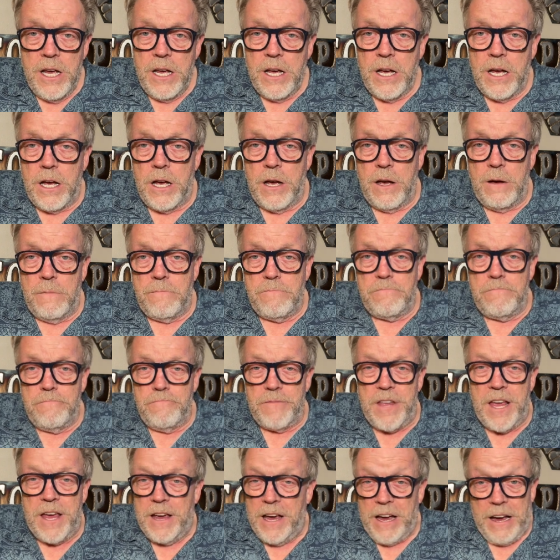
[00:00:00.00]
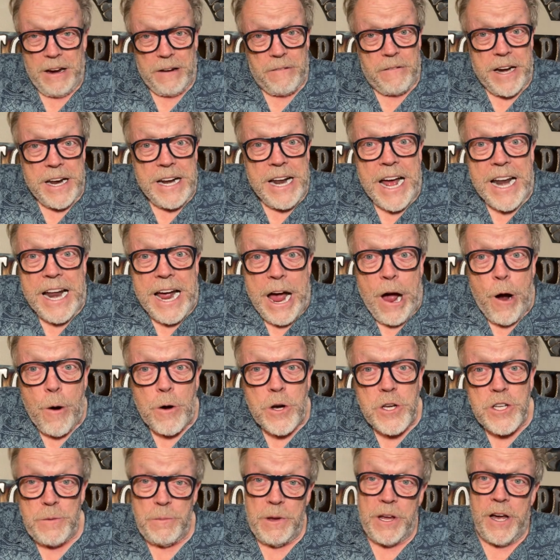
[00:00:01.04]
I ran out of
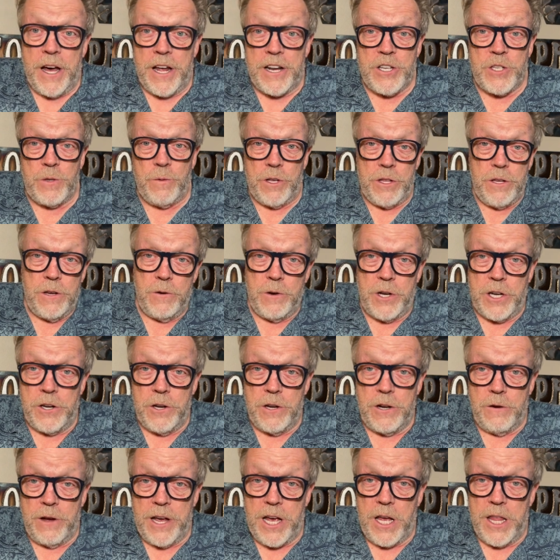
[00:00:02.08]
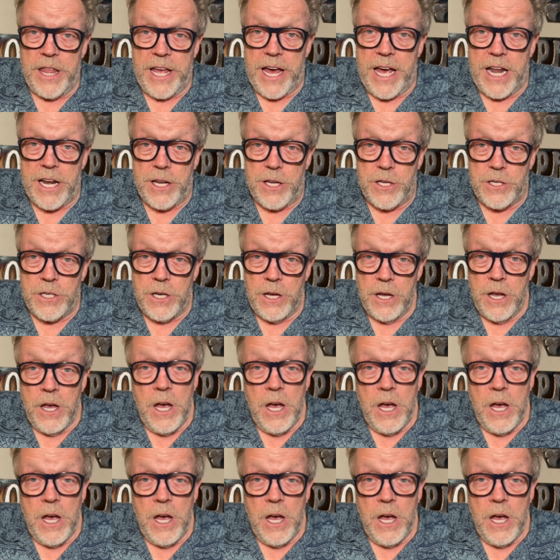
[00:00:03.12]
hours, to be honest with you, and you know how that is.